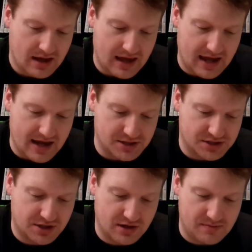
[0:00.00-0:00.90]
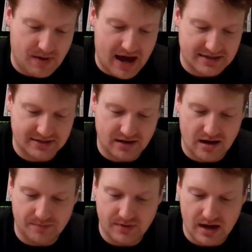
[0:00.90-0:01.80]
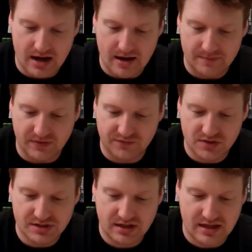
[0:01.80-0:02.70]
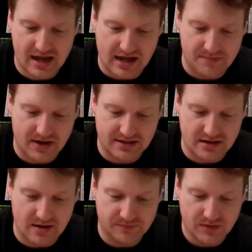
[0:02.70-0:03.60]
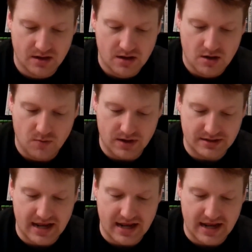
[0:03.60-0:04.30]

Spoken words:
And just couldn't pass it up. The first thing I picked up was, it